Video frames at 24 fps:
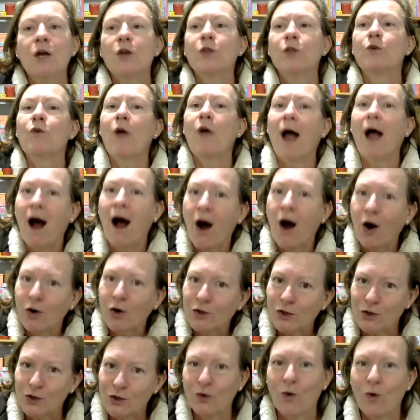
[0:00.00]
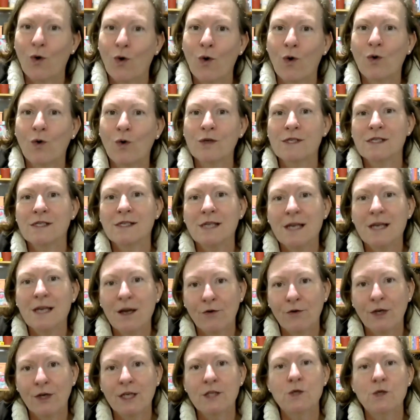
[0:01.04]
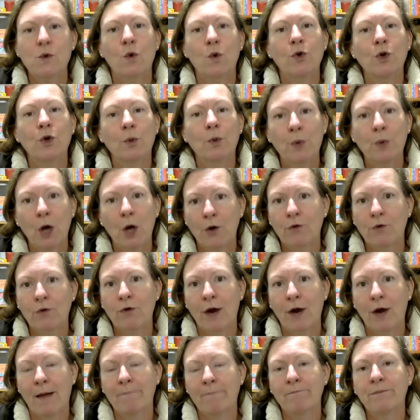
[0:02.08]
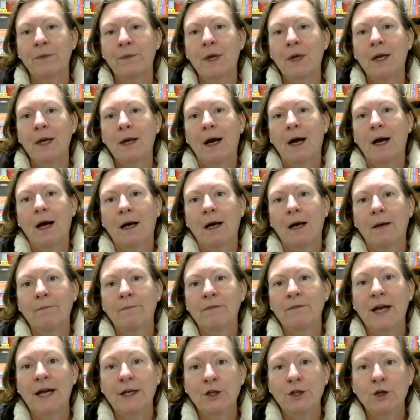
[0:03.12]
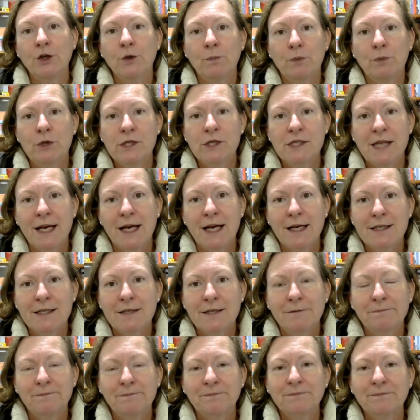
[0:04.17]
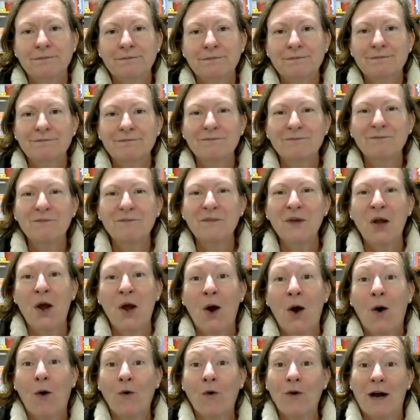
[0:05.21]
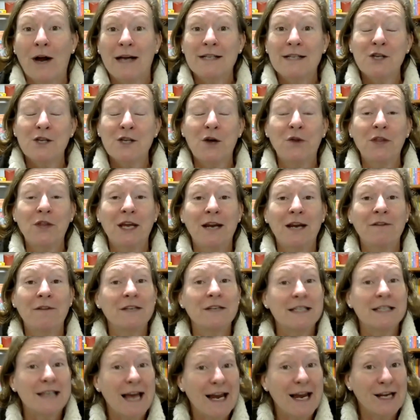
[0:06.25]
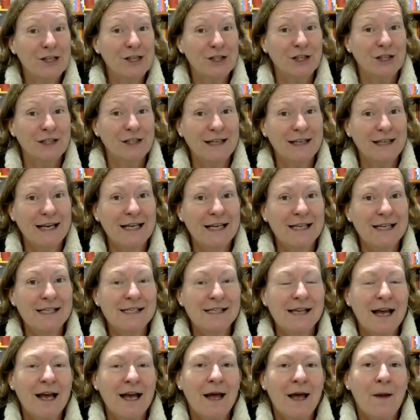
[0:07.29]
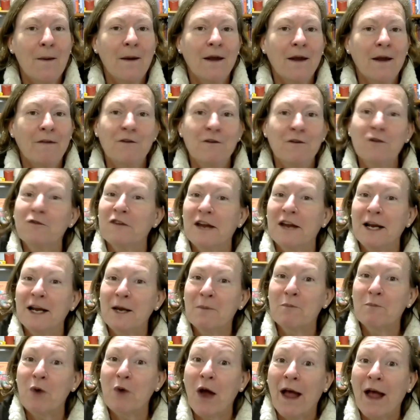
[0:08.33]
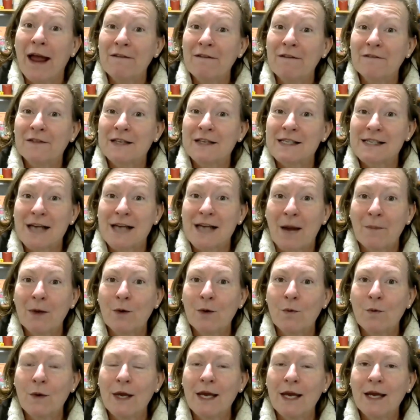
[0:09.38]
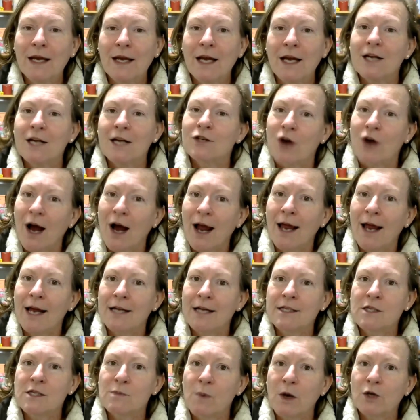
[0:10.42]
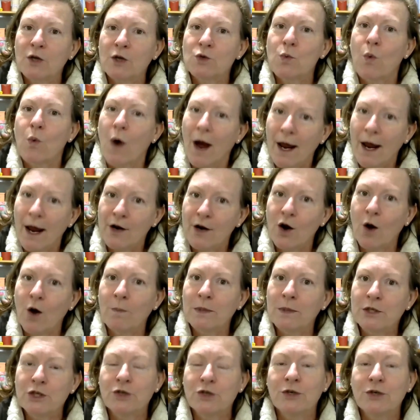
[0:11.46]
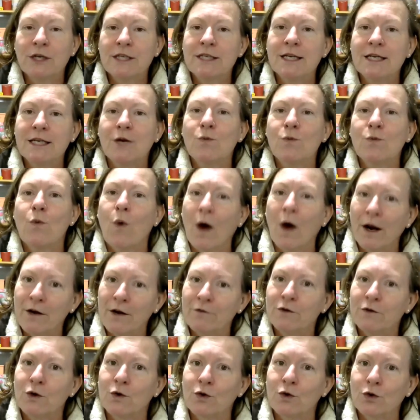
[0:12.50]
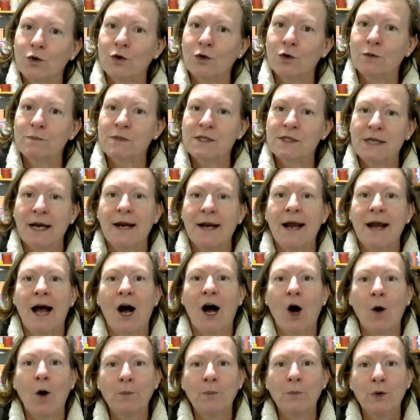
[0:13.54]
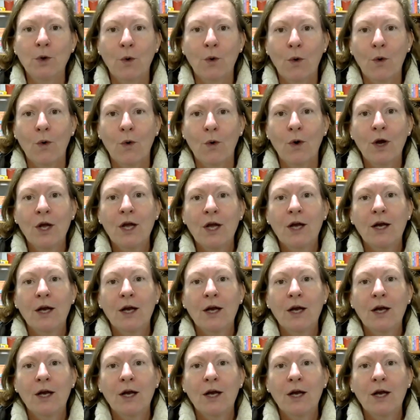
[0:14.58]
throughout your series or your program that you present. All right, so the invitation is, if you're feeling brave this coming week, try and spot one opportunity in one of your groups and help your